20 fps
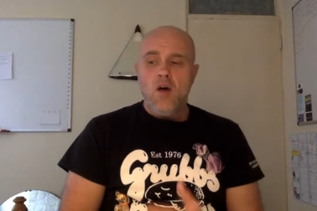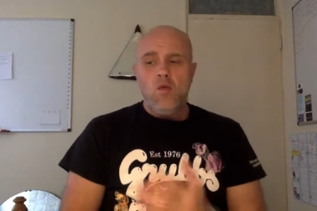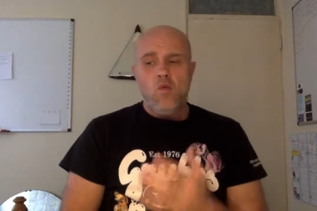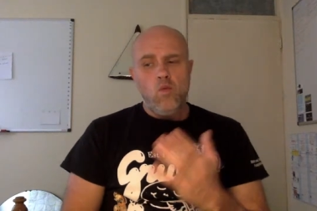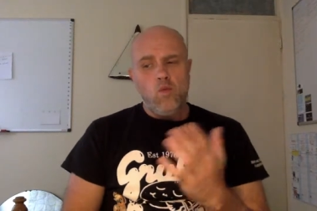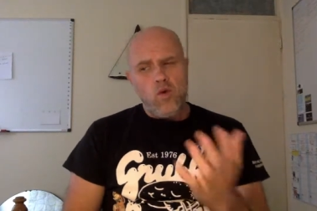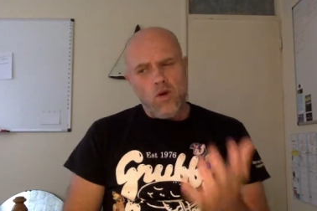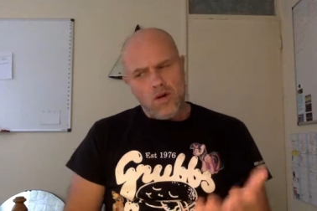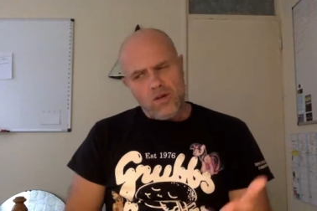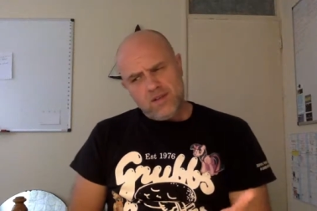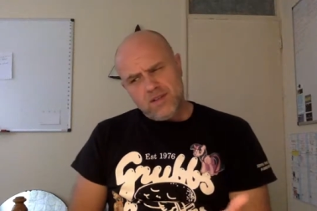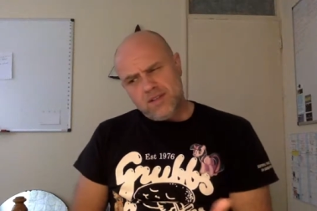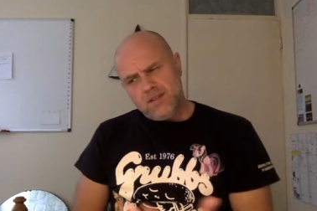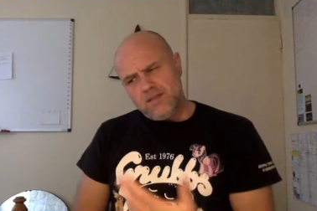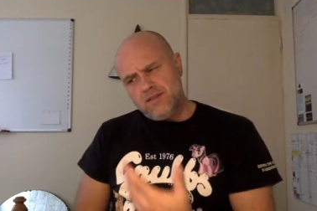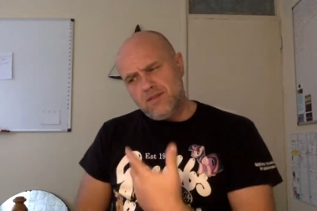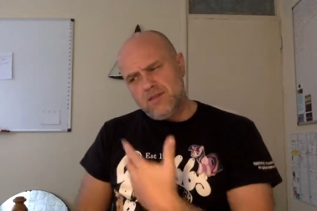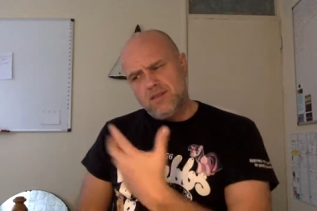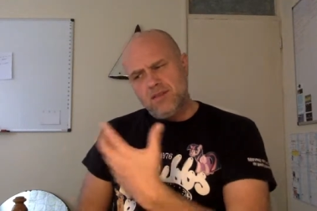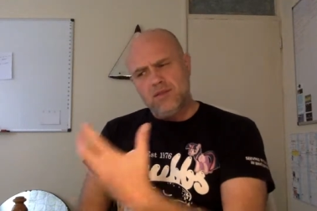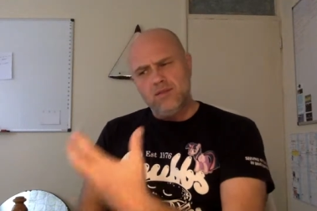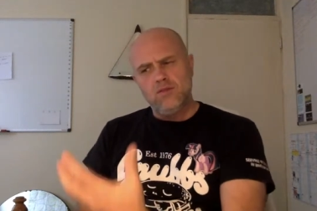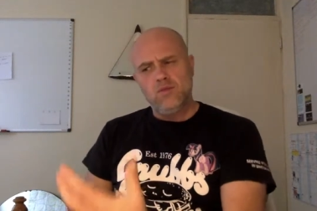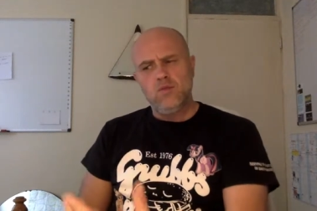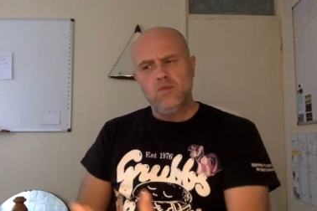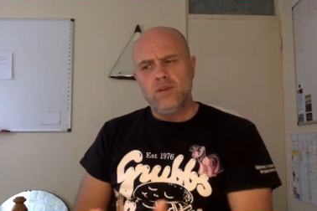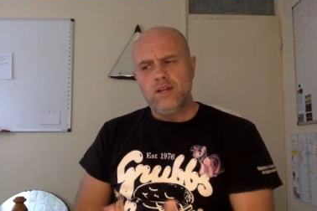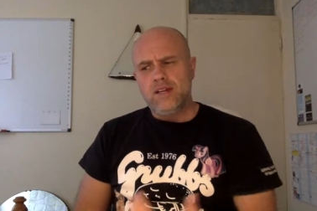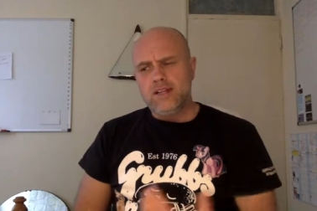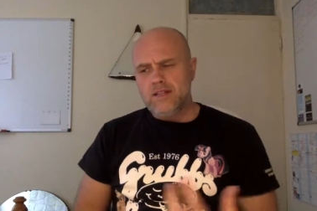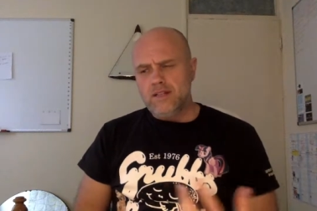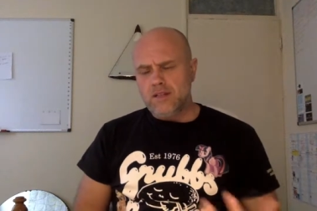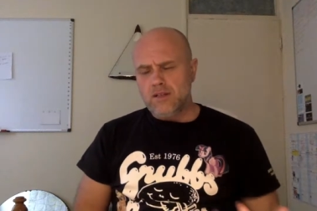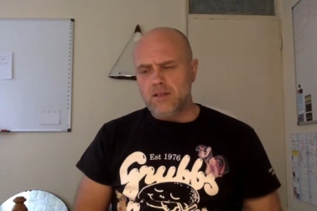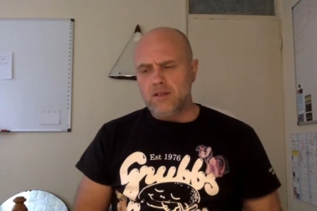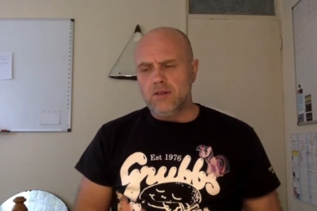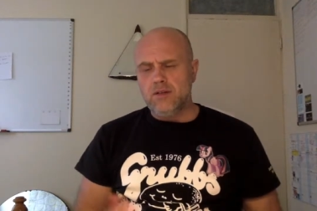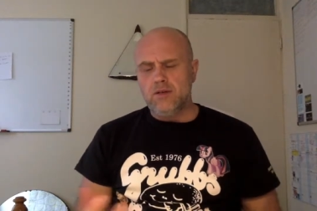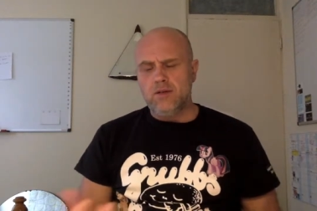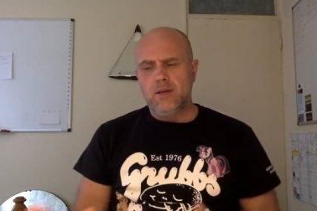"What do we
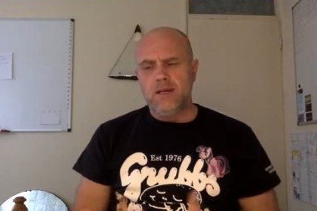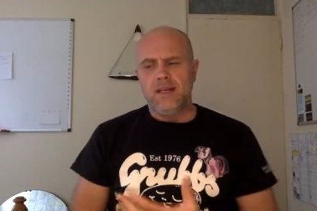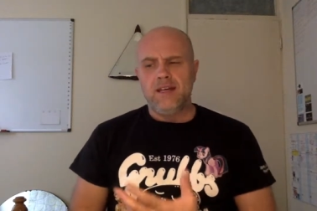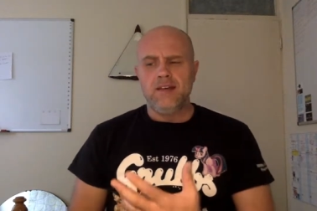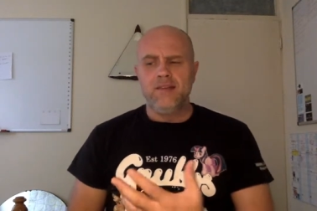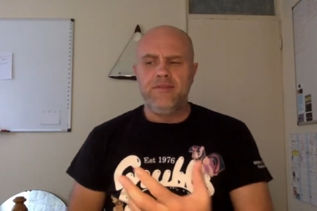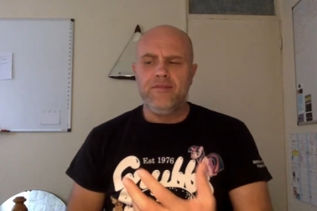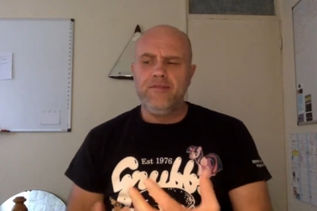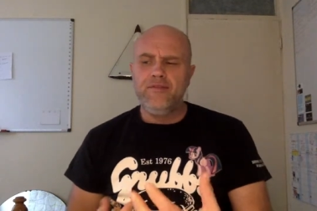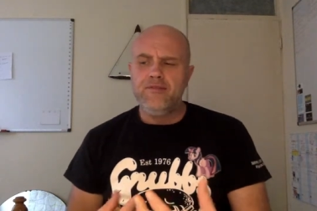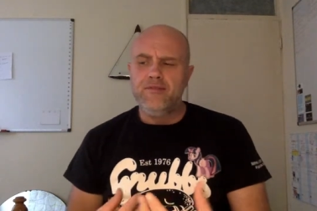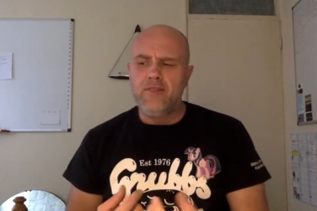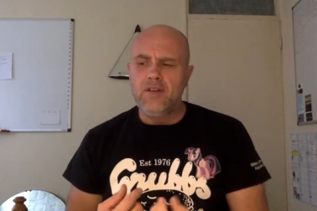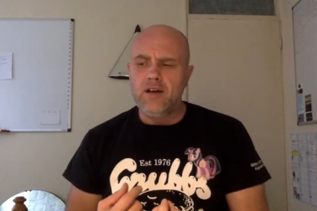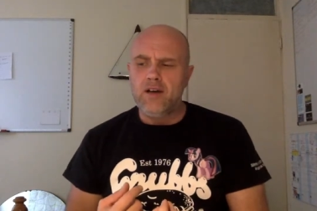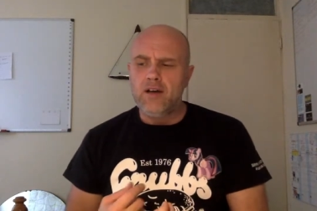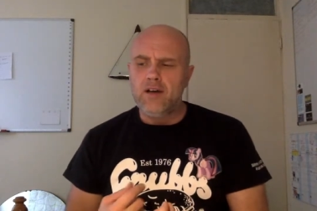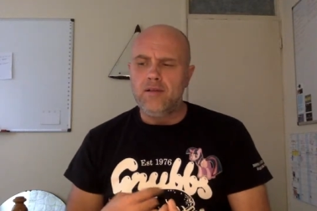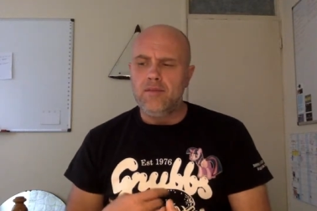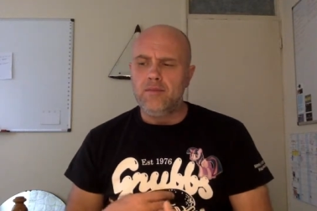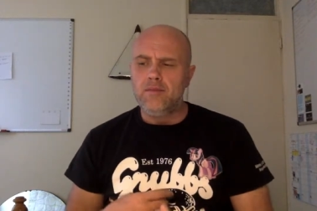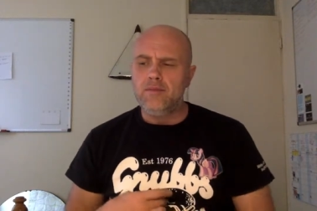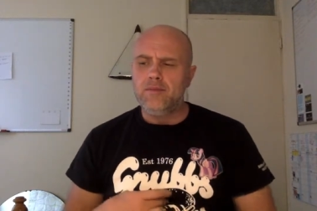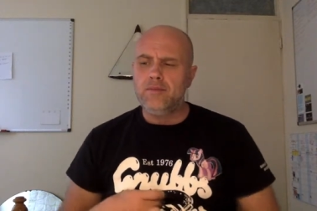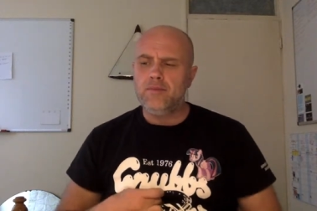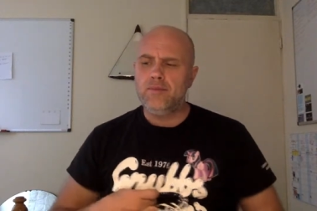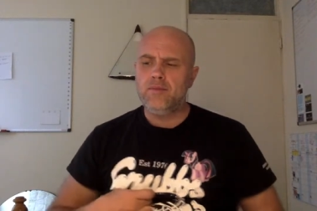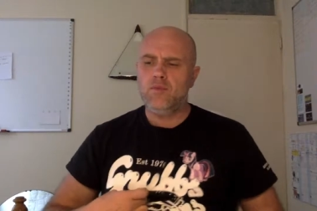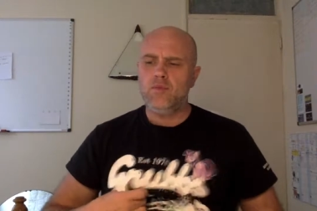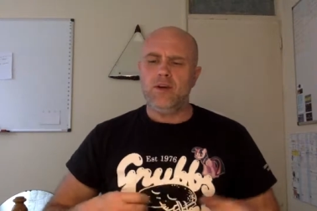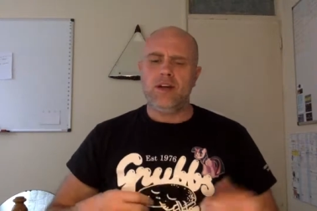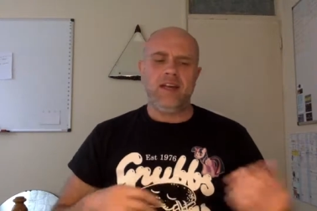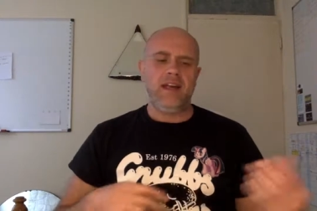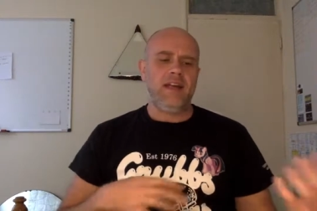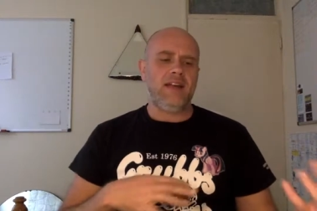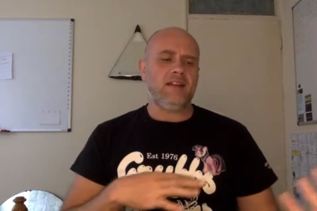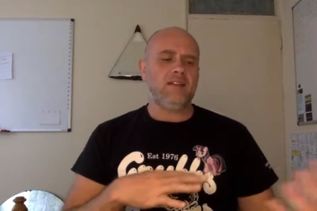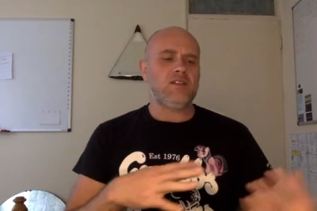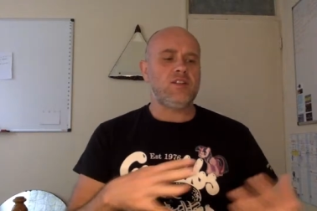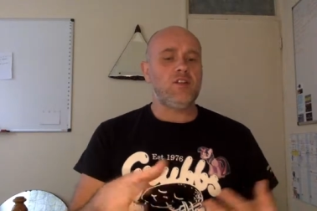do if um, we're
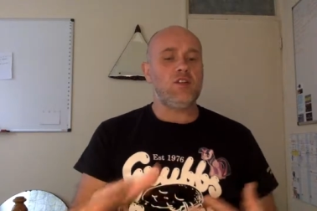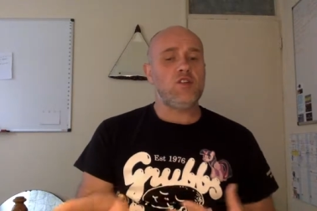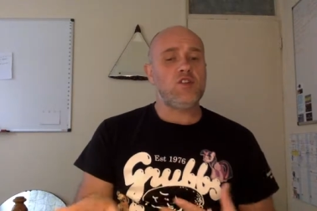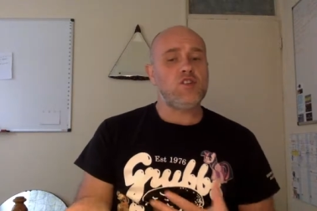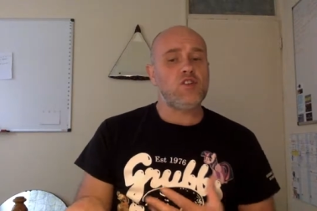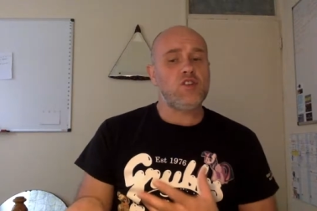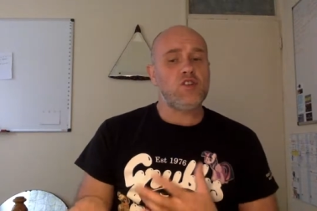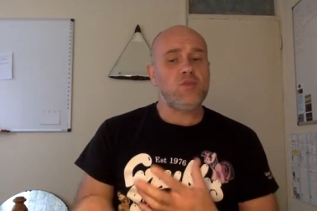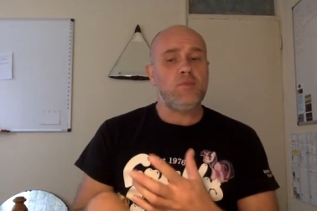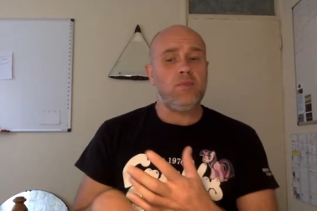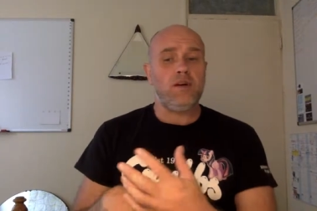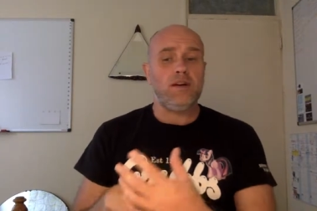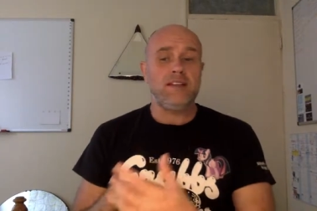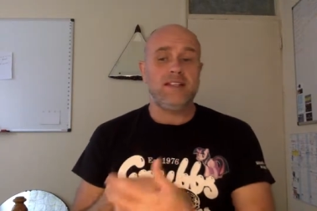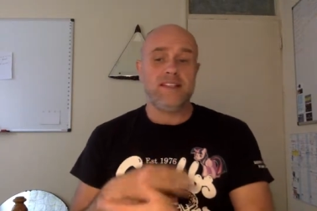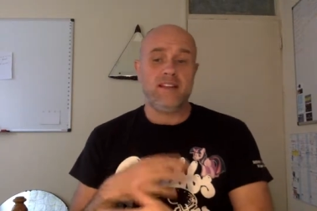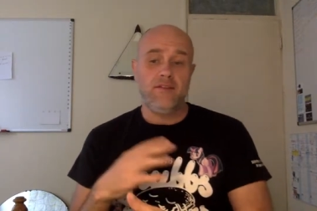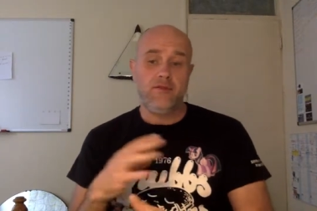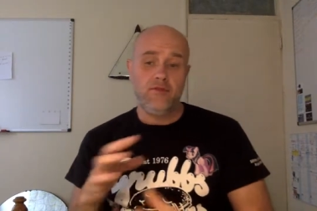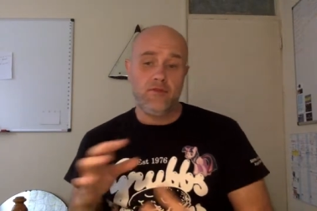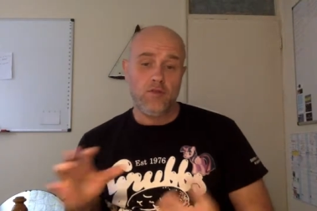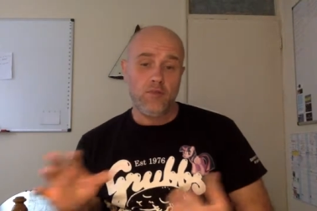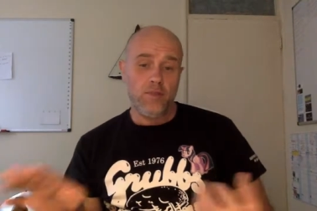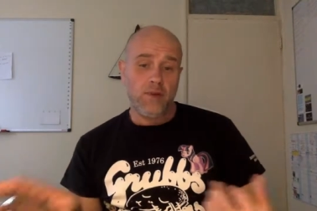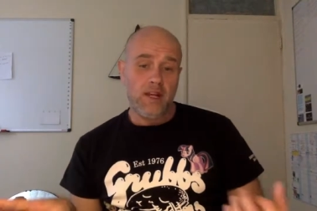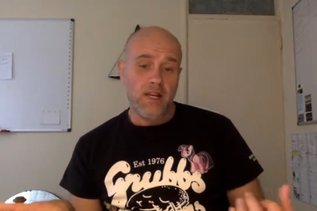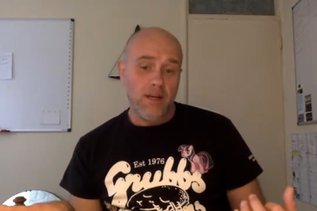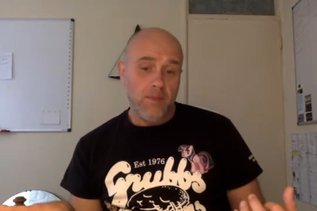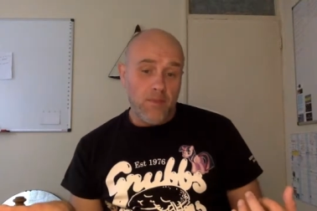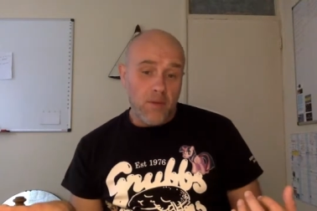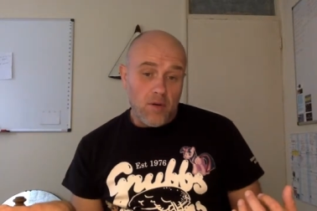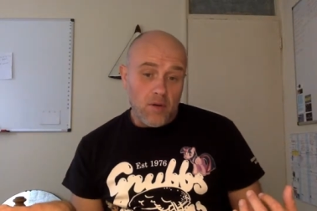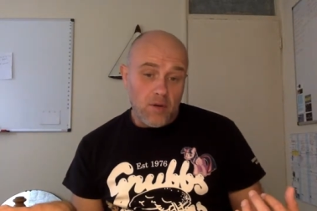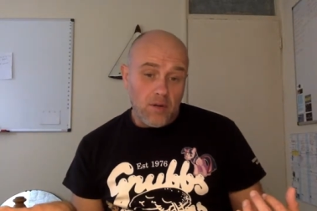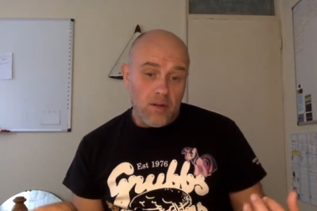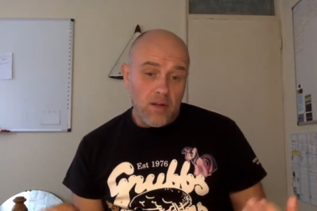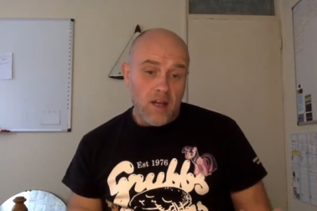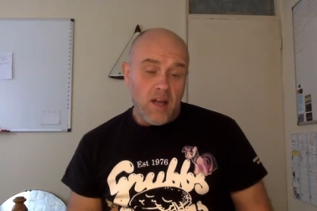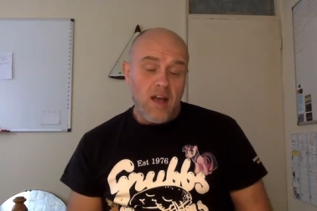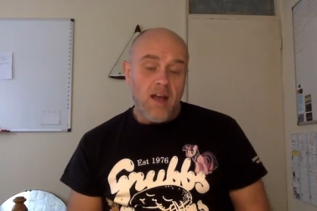getting touched by several people?"